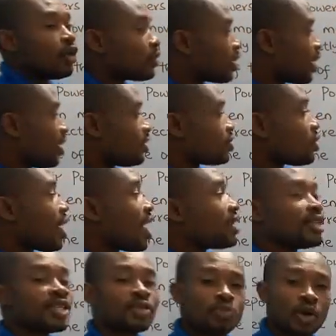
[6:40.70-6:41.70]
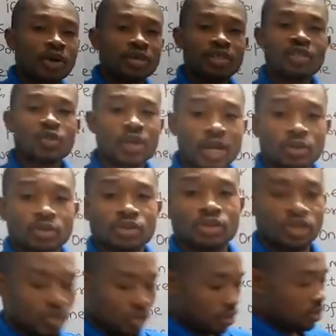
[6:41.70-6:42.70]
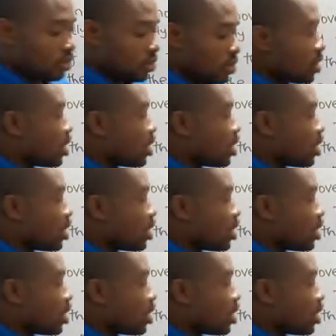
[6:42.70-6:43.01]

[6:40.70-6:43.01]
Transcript: Okay, so at this point, this is what I would do.